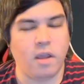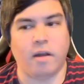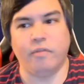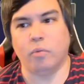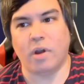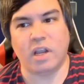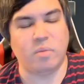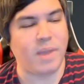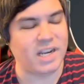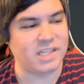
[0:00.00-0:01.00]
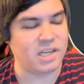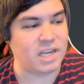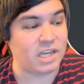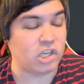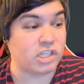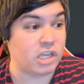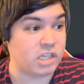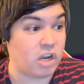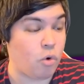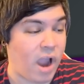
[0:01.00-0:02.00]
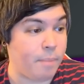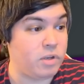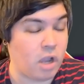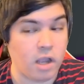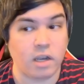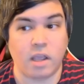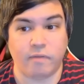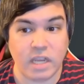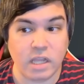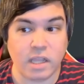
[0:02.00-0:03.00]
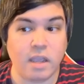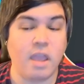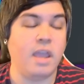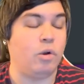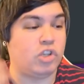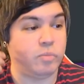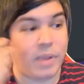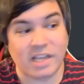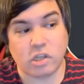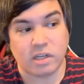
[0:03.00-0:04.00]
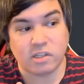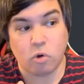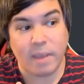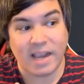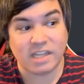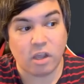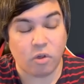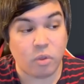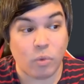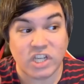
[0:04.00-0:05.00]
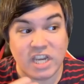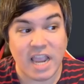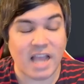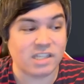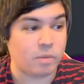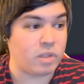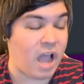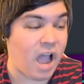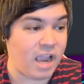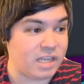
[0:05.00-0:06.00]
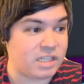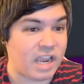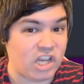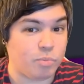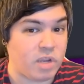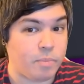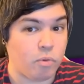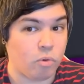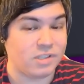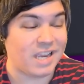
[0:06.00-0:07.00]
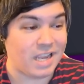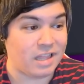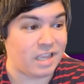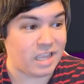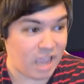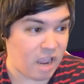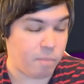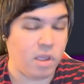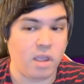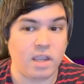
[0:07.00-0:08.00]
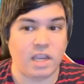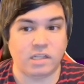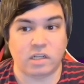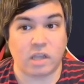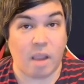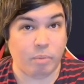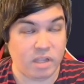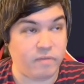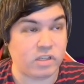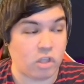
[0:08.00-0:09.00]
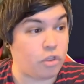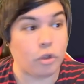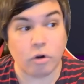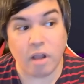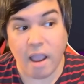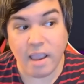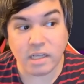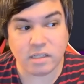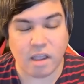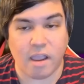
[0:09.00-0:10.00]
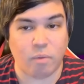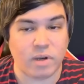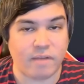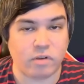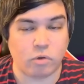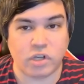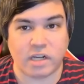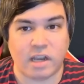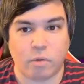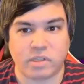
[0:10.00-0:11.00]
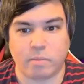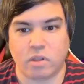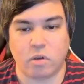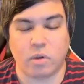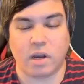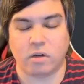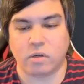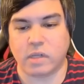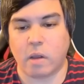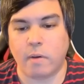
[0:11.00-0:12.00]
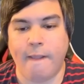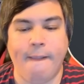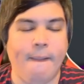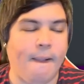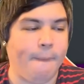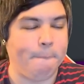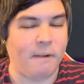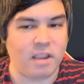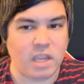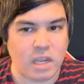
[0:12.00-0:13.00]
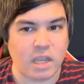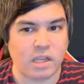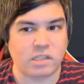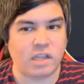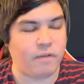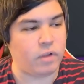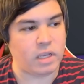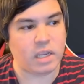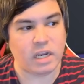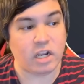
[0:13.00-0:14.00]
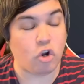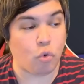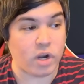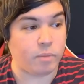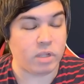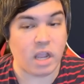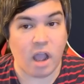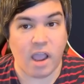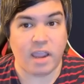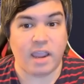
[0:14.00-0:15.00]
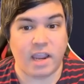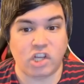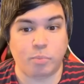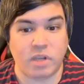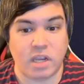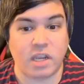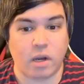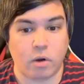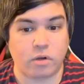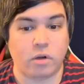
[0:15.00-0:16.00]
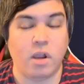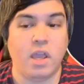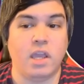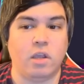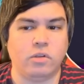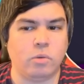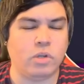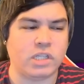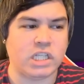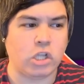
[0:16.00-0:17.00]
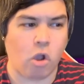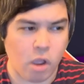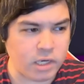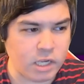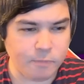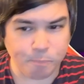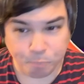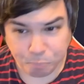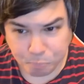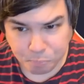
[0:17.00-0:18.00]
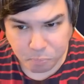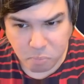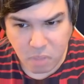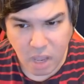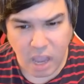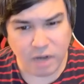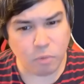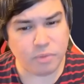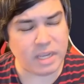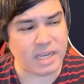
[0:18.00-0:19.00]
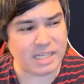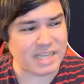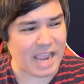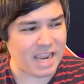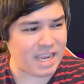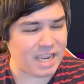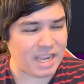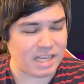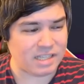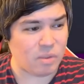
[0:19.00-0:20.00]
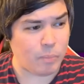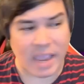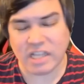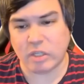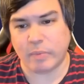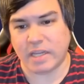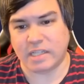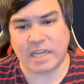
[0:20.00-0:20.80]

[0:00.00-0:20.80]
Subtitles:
of the rugged medicine, it just does a crap ton of healing, which is based on his own max health, which he has some of the highest HP pools in the game. He is I believe he's the 3rd highest. I would have to go check now with some of the new characters out, but he is definitely an incredibly high HP character. He also does taunt. I don't think his tanking is the best because he